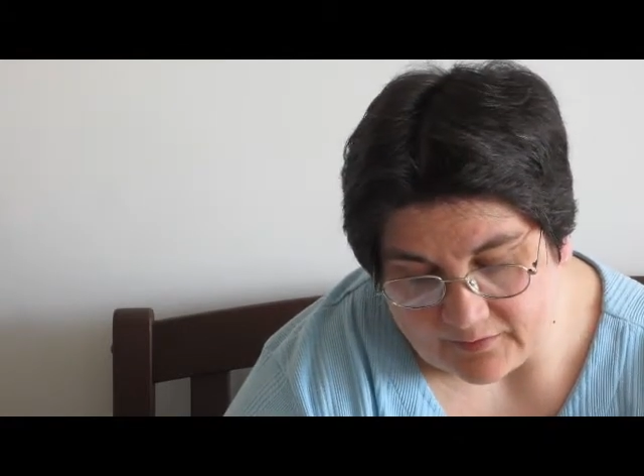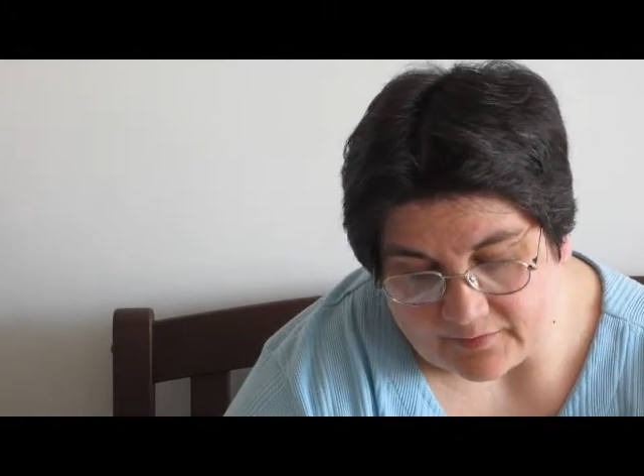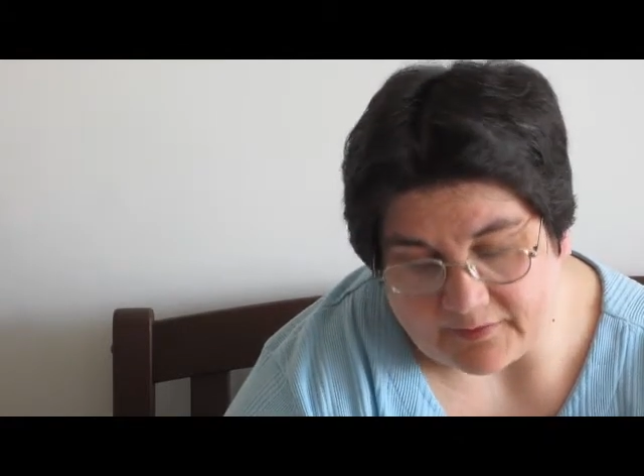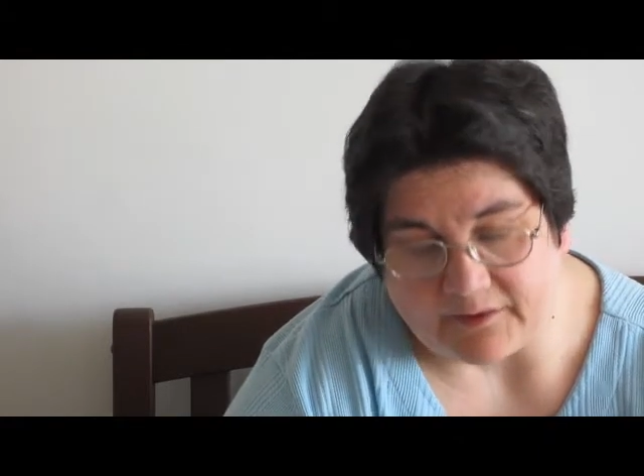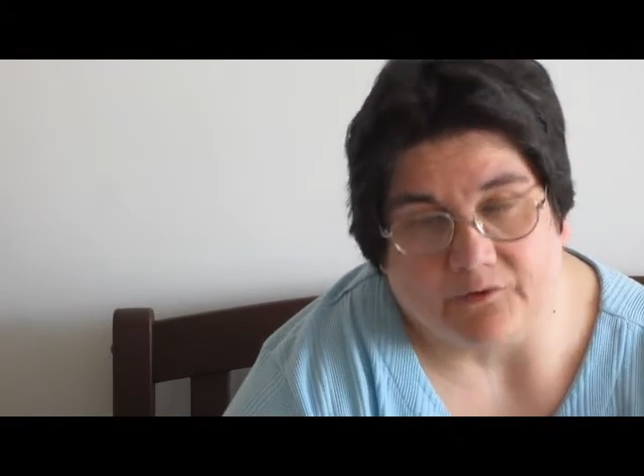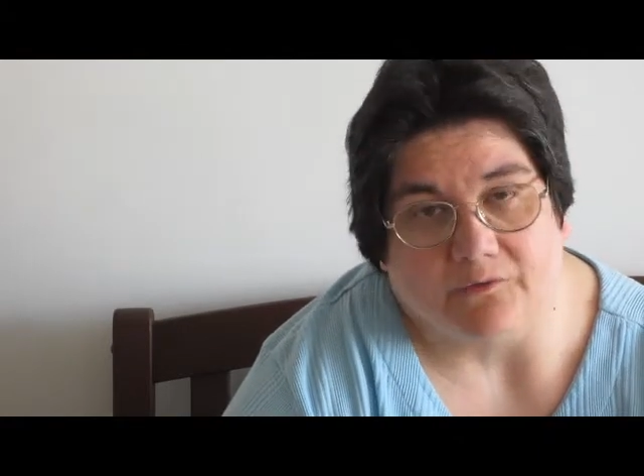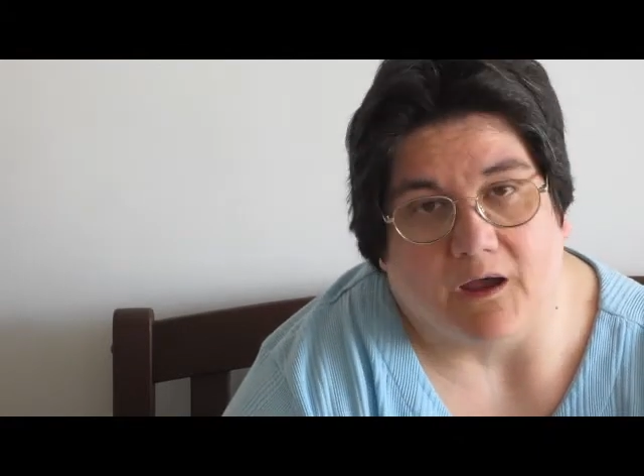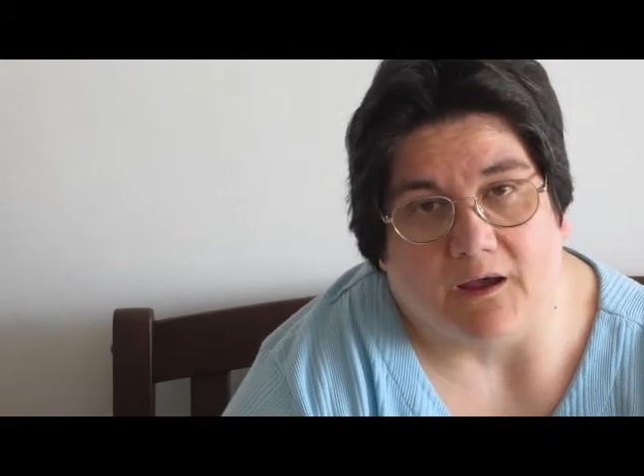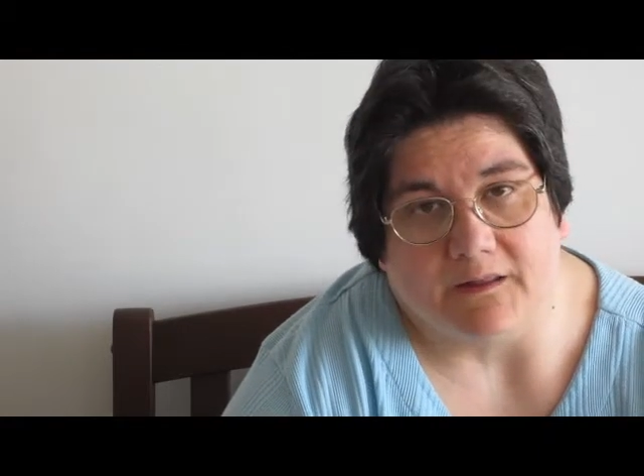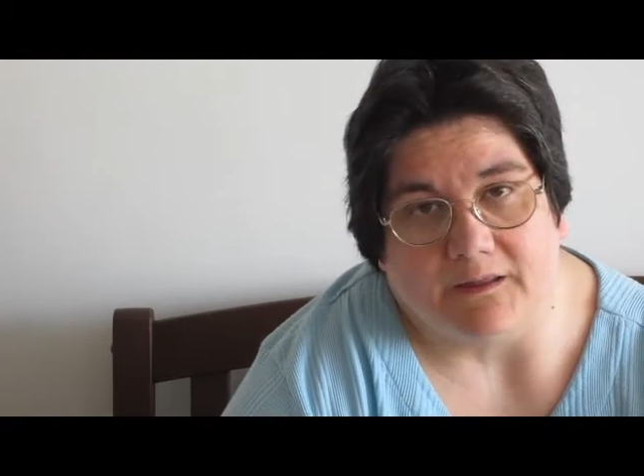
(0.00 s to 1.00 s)

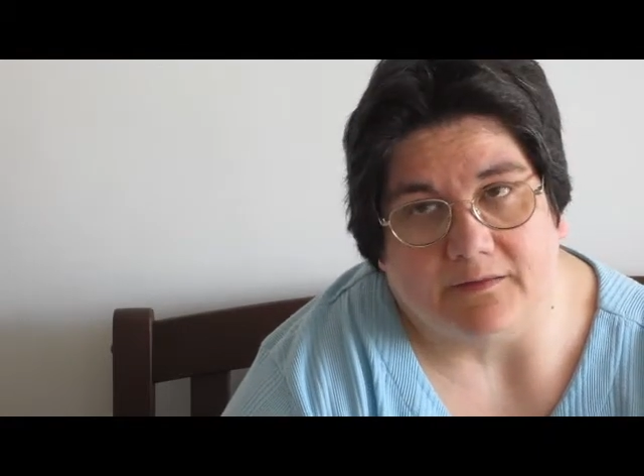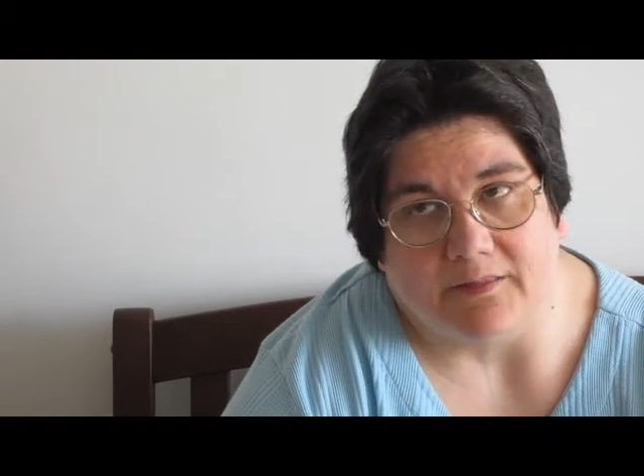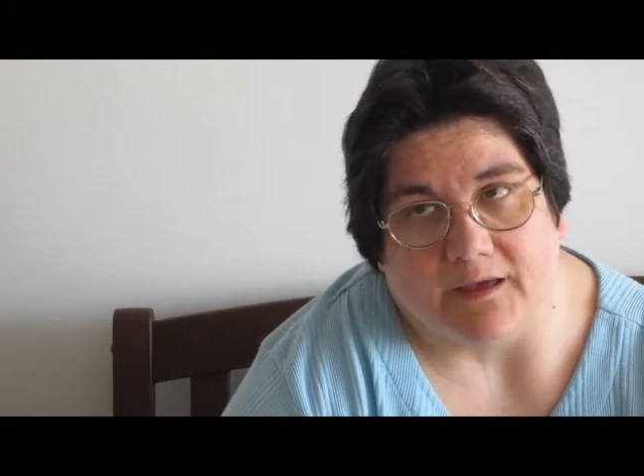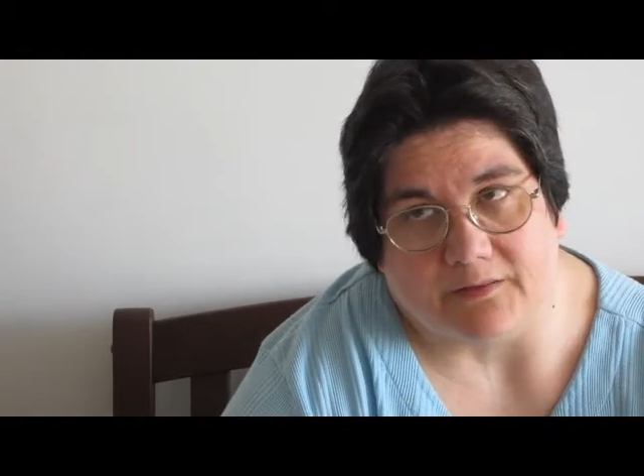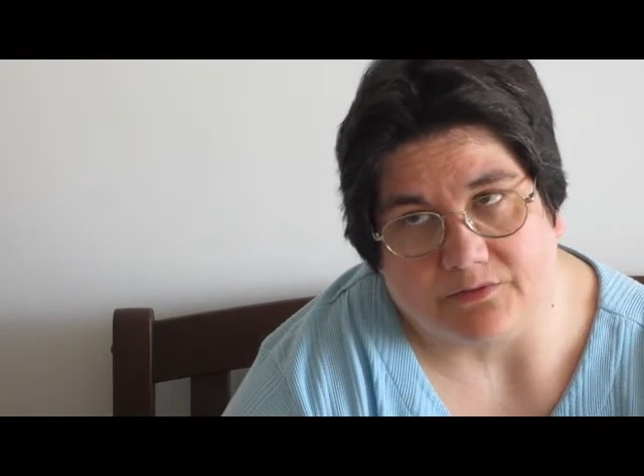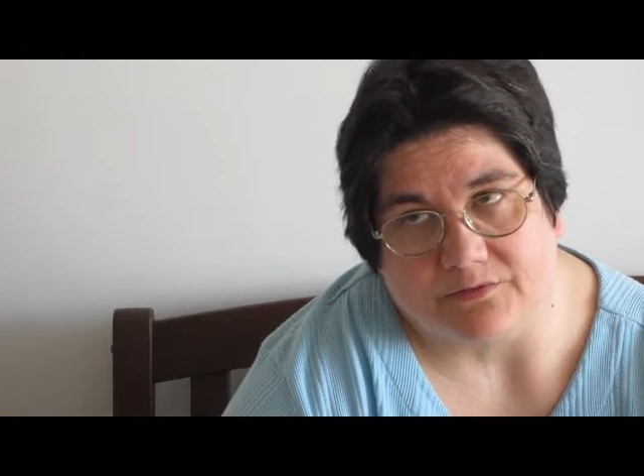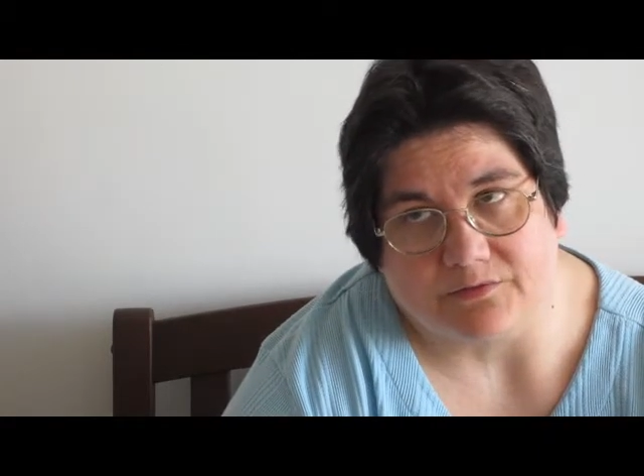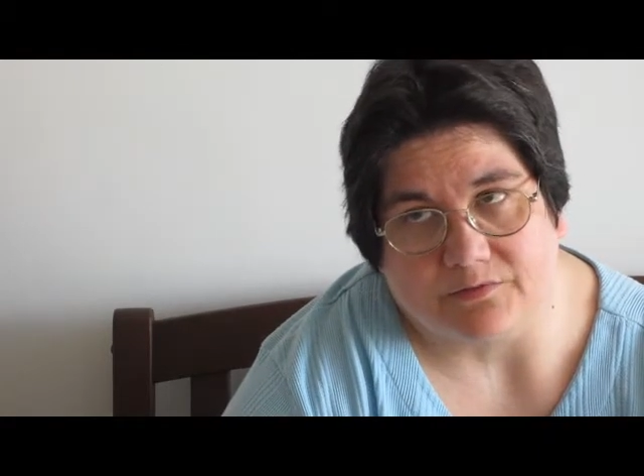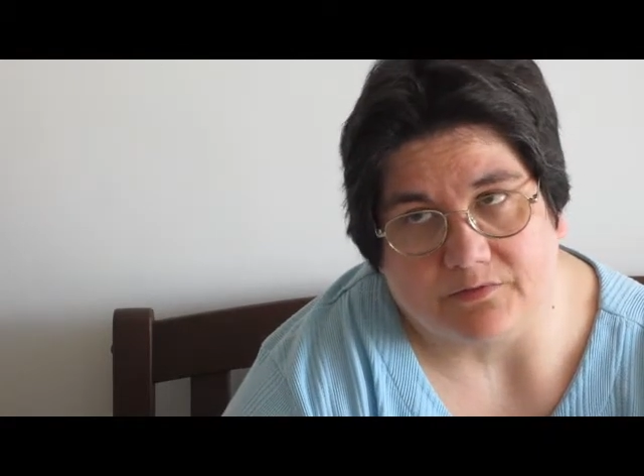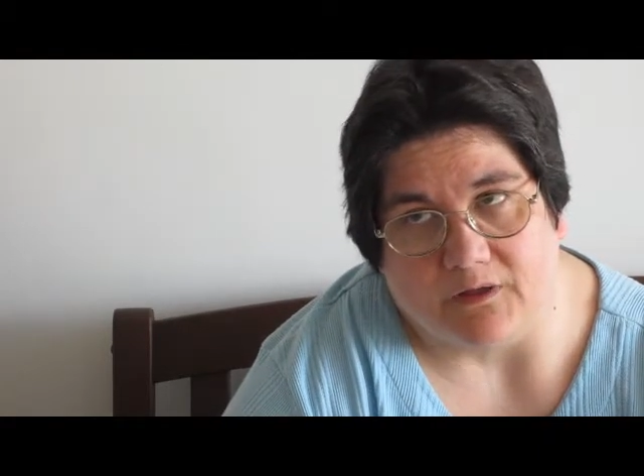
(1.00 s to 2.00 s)
literati, and that's
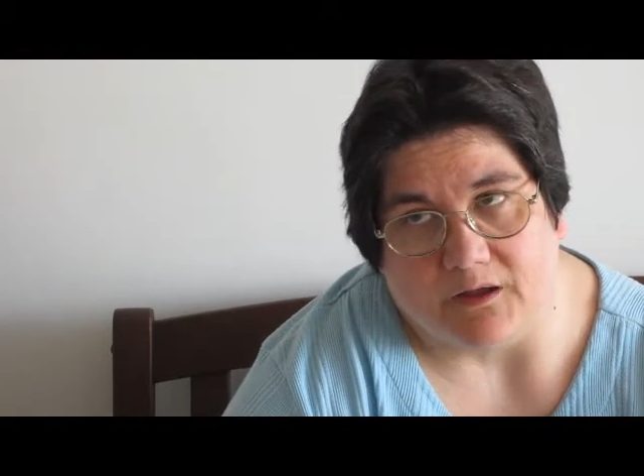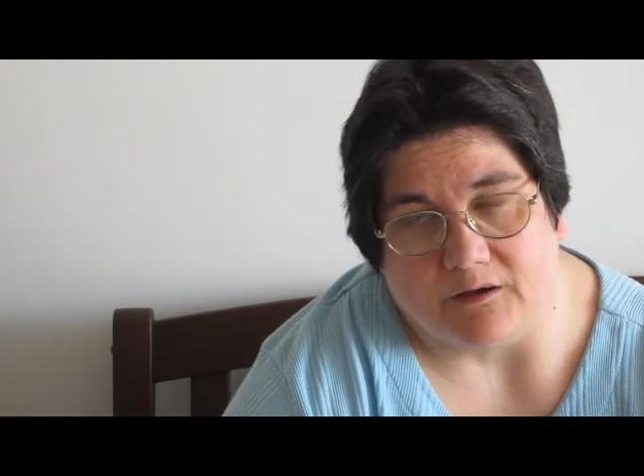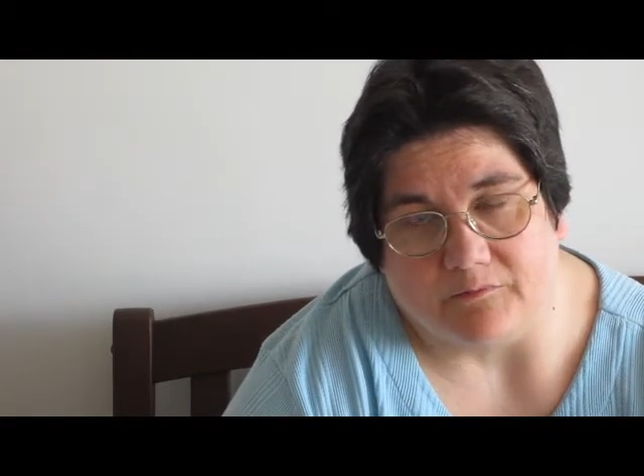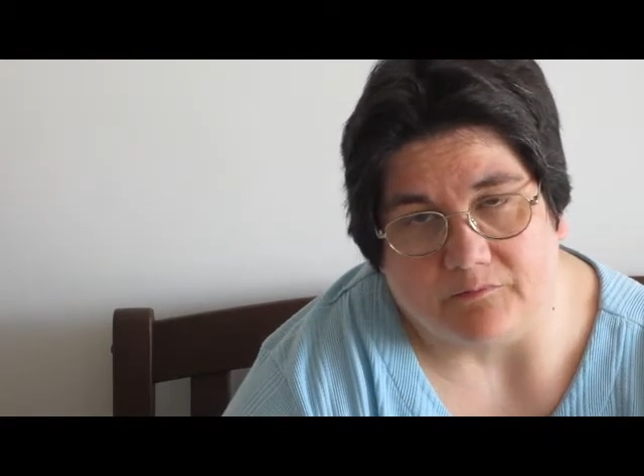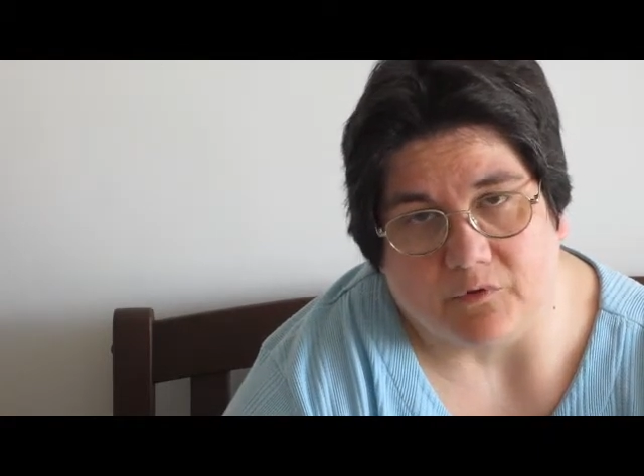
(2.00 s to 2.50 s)
um,